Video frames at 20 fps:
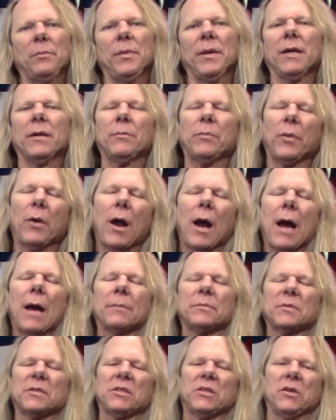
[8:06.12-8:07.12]
big
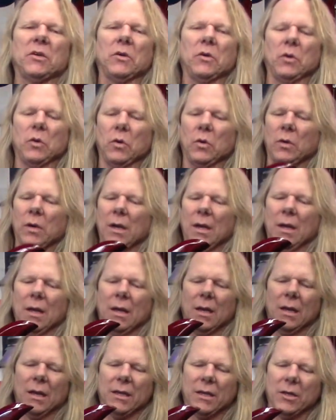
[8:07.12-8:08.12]
props to
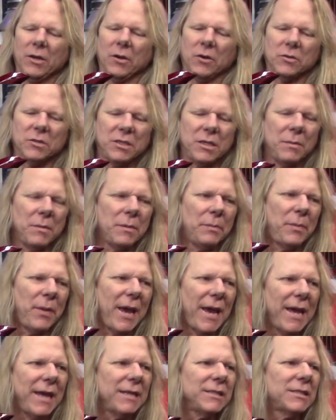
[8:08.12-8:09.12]
You know, Jimmy
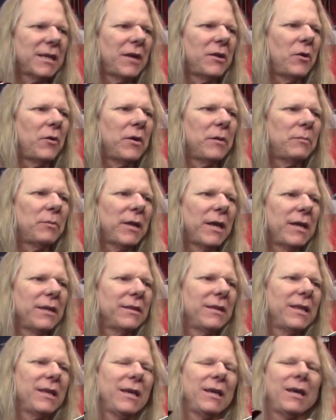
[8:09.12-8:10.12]
Page. I know he
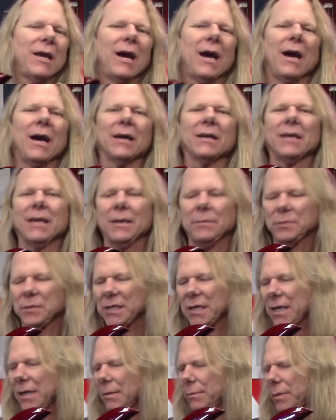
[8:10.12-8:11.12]
played the uh,
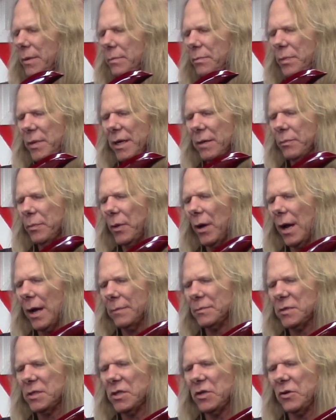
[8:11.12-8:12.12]
Gibson, but big
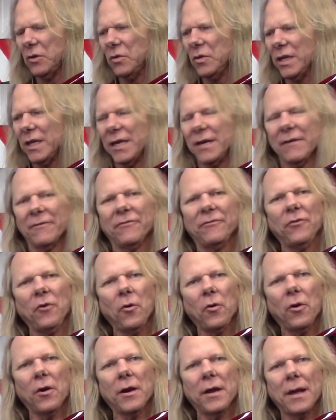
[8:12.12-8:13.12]
props to Lita
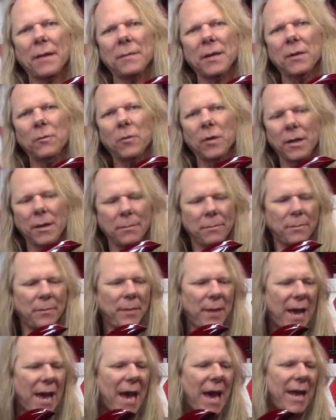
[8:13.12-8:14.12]
Ford. I mean, what a
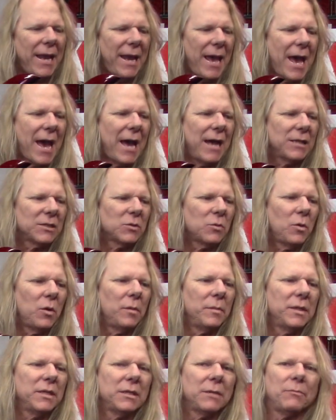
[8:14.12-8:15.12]
badass
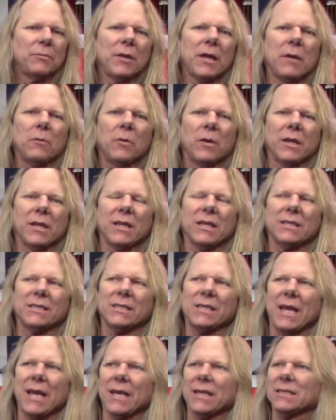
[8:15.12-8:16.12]
woman to play one of
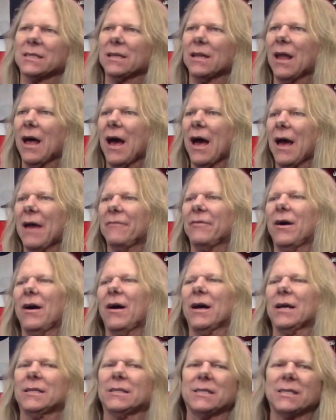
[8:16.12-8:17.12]
these things live
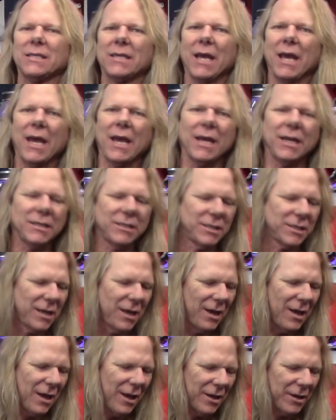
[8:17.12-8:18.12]
on stage,
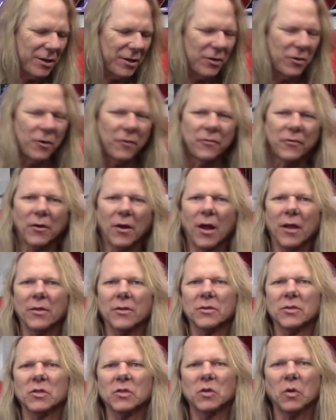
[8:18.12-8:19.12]
you know, for all
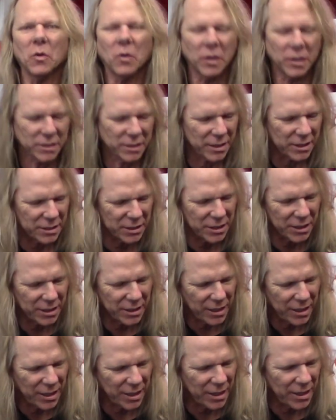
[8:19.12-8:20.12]
those tours that she
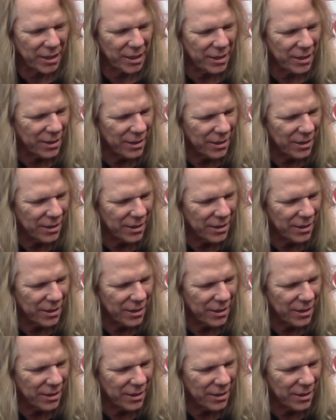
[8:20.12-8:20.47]
did.